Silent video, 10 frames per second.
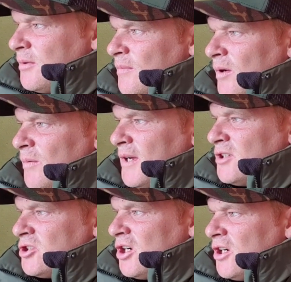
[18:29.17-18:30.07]
doing what we
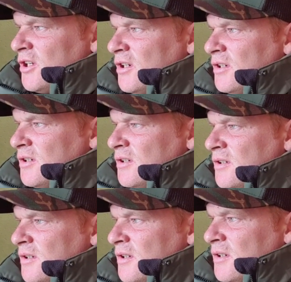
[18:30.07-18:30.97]
enjoy.
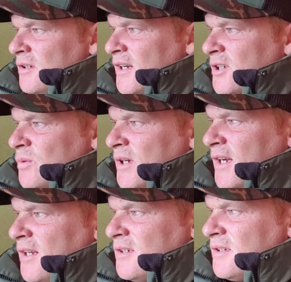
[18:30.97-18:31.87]
Next
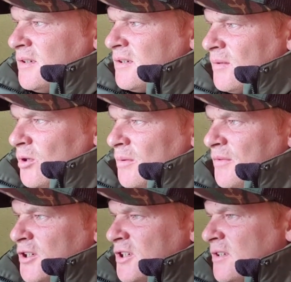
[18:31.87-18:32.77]
weekend I won't
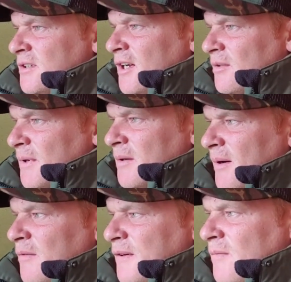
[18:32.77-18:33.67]
be fishing. That'll be
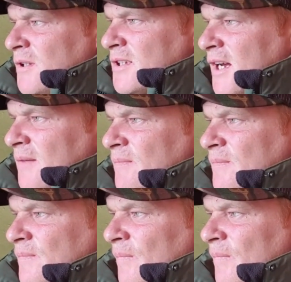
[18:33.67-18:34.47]
about family time,